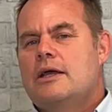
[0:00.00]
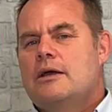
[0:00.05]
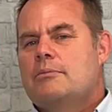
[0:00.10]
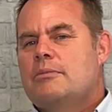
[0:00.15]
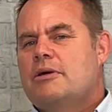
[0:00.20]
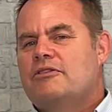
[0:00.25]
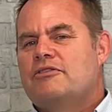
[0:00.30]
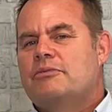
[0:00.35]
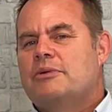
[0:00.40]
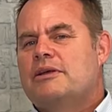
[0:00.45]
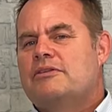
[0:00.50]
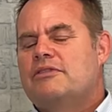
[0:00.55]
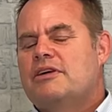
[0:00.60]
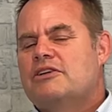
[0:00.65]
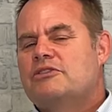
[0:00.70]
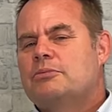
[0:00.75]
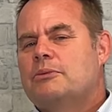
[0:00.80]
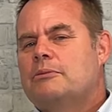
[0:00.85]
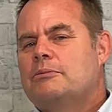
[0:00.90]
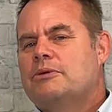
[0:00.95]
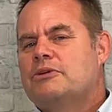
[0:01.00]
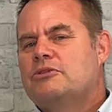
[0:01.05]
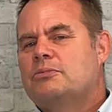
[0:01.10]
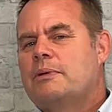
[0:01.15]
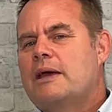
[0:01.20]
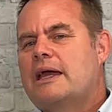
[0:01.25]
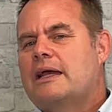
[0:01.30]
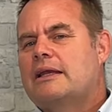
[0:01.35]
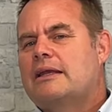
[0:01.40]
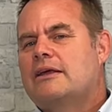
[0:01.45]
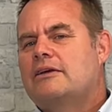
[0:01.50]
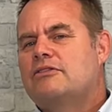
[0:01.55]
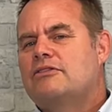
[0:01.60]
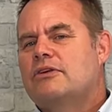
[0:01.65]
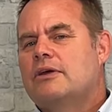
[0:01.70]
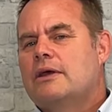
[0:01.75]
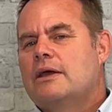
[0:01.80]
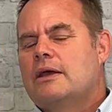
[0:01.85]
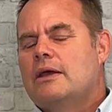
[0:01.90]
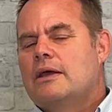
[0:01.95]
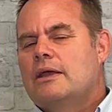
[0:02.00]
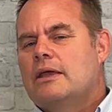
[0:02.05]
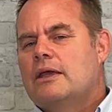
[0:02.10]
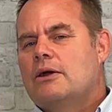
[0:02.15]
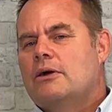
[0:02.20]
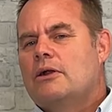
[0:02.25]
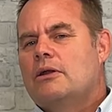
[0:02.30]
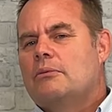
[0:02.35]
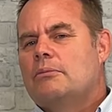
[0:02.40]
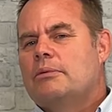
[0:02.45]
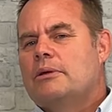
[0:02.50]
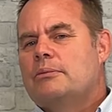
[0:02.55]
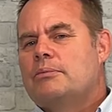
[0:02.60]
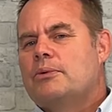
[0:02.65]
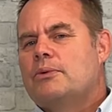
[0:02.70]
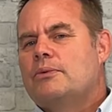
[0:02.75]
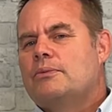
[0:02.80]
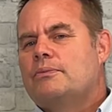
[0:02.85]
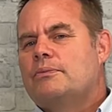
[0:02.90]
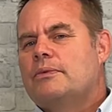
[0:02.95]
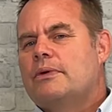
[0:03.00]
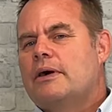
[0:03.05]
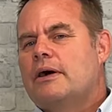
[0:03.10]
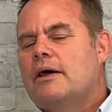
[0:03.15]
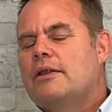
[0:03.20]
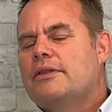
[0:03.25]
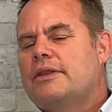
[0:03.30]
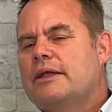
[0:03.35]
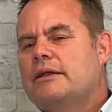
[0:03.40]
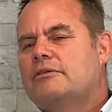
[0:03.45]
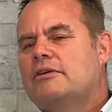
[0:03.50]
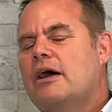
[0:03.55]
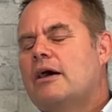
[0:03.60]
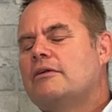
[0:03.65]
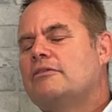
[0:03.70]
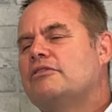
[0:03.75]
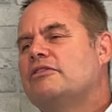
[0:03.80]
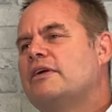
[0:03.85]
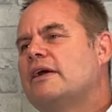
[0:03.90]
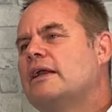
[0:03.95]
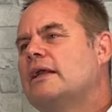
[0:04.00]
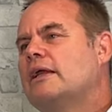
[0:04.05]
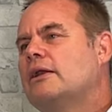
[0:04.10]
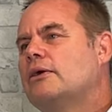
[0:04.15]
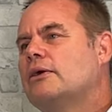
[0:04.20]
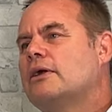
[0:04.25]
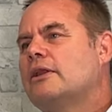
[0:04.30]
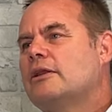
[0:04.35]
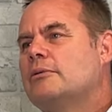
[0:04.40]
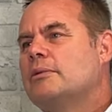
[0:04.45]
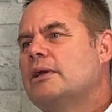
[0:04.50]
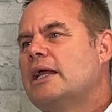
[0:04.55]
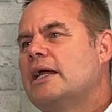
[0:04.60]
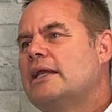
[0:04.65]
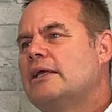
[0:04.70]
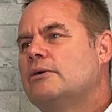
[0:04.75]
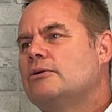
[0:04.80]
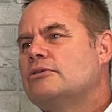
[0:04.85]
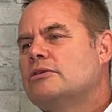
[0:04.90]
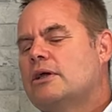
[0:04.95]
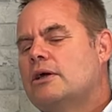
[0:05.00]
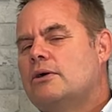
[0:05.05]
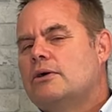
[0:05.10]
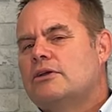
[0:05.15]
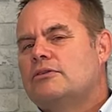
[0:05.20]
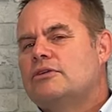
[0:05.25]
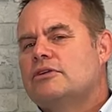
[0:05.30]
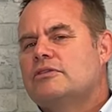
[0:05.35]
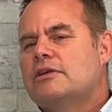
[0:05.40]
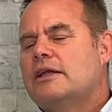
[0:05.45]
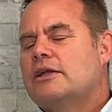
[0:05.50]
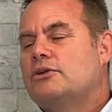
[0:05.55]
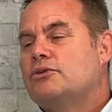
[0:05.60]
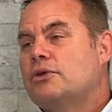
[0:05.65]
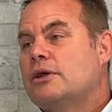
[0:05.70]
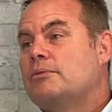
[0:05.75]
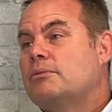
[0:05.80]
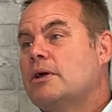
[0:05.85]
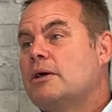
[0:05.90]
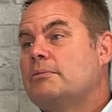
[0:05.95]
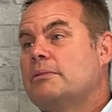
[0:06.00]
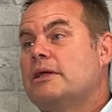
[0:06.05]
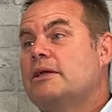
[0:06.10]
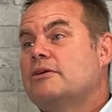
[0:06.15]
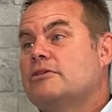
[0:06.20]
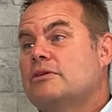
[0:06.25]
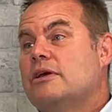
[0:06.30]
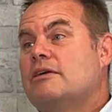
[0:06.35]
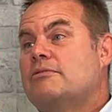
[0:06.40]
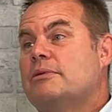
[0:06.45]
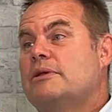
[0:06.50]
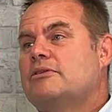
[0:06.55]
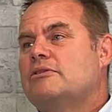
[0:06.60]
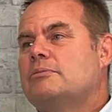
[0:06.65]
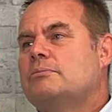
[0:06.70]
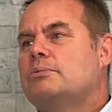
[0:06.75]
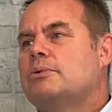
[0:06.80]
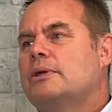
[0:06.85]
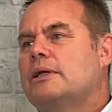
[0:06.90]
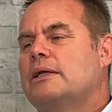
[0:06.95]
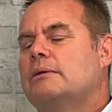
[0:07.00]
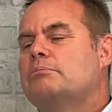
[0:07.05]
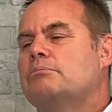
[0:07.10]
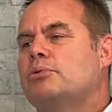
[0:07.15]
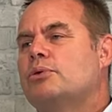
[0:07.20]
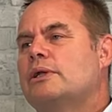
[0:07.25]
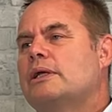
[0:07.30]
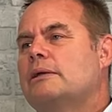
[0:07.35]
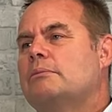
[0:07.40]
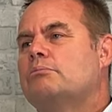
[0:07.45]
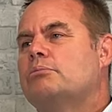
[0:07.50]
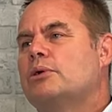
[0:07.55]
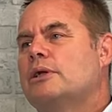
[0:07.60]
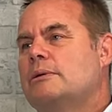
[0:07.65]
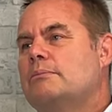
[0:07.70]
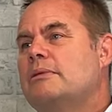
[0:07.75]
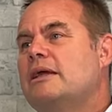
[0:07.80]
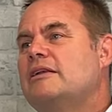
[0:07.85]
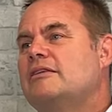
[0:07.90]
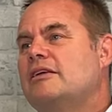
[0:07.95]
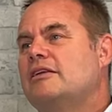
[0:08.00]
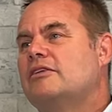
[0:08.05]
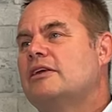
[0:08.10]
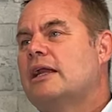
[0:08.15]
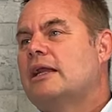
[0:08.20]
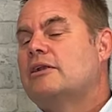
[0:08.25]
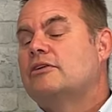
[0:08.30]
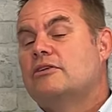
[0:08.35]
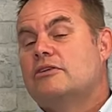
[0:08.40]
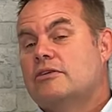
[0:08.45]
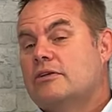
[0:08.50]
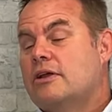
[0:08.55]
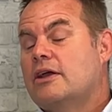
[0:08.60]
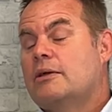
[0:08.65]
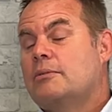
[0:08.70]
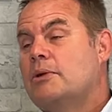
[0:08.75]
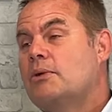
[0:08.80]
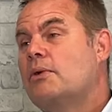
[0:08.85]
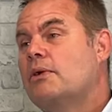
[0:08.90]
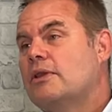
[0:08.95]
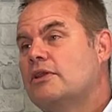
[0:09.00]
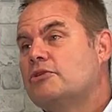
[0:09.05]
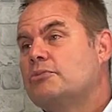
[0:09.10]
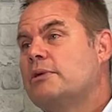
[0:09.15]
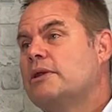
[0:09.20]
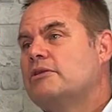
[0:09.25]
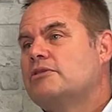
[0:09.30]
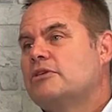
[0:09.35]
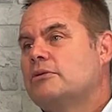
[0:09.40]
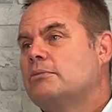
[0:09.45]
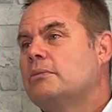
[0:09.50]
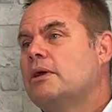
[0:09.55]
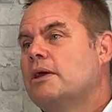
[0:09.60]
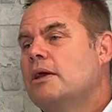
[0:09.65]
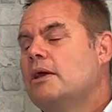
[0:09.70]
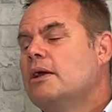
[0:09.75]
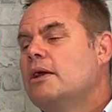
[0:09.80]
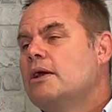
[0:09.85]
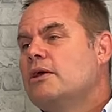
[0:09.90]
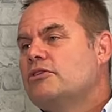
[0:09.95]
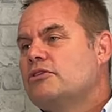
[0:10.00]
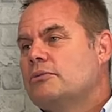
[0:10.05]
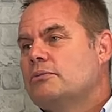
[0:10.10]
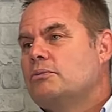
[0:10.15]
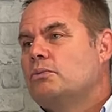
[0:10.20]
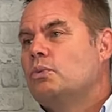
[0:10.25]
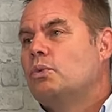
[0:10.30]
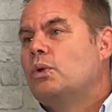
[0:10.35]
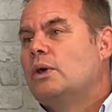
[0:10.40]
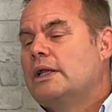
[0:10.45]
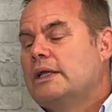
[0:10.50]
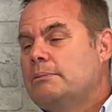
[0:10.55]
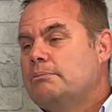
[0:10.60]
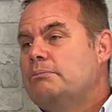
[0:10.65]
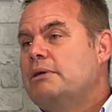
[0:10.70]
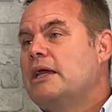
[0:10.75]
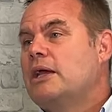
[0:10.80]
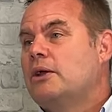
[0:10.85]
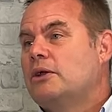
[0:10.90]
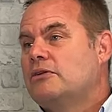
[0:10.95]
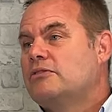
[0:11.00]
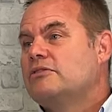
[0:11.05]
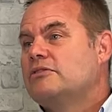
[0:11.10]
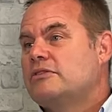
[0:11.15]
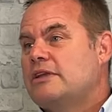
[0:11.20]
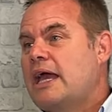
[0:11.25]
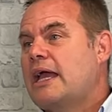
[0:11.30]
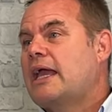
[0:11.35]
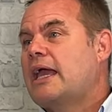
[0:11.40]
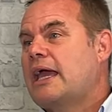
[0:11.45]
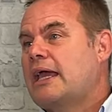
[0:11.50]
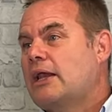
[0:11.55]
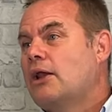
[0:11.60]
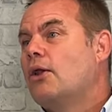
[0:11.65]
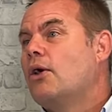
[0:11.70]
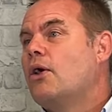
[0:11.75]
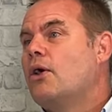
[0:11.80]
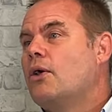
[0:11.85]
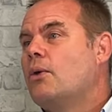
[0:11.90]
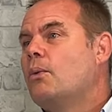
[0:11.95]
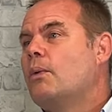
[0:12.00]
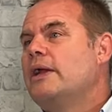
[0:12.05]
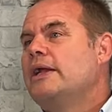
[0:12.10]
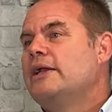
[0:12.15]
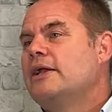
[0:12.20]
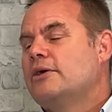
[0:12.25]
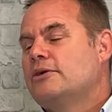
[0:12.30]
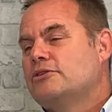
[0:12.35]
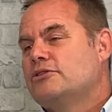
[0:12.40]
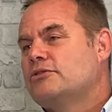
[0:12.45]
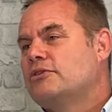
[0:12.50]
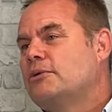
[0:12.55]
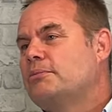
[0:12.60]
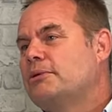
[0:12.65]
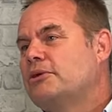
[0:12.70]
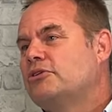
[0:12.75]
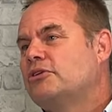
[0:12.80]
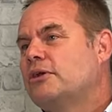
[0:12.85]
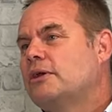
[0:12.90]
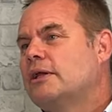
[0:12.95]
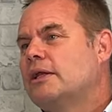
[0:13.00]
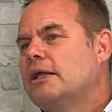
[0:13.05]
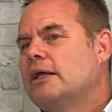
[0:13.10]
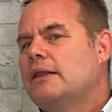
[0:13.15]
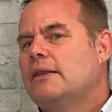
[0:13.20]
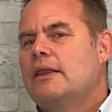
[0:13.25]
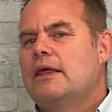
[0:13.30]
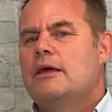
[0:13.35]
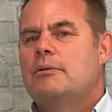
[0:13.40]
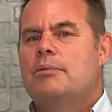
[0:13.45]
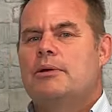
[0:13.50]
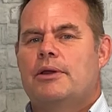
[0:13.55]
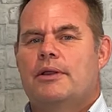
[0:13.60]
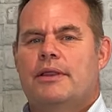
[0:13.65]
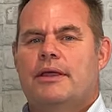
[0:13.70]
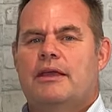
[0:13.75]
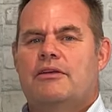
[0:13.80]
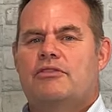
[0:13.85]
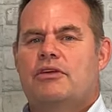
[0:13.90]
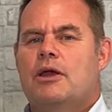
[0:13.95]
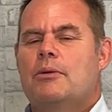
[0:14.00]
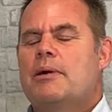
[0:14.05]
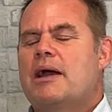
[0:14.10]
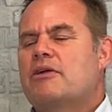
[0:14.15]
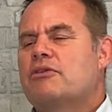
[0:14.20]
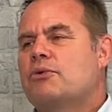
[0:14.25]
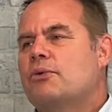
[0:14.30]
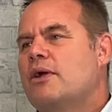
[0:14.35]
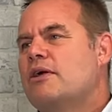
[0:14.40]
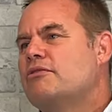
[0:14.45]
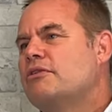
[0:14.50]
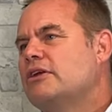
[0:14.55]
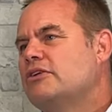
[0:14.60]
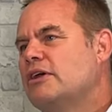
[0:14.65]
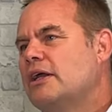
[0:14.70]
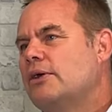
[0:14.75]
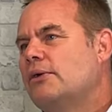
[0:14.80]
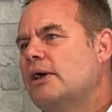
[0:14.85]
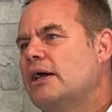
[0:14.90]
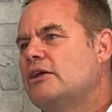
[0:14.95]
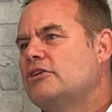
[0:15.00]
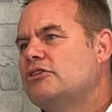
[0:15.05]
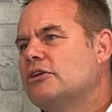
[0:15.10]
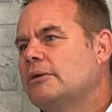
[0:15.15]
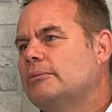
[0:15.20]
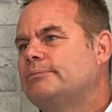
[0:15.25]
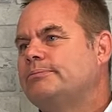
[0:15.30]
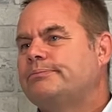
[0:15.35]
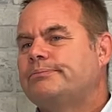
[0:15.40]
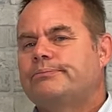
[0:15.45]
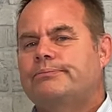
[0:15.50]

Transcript: But from an investment perspective, you know, people, I think, unfairly look at the millennials and go, oh, you've just had a dream run, because there have been some pretty, pretty, pretty meaty challenges. And don't get me wrong, there's been some, some really big decade-long windows of opportunity in there. But I think if you go back through every generation,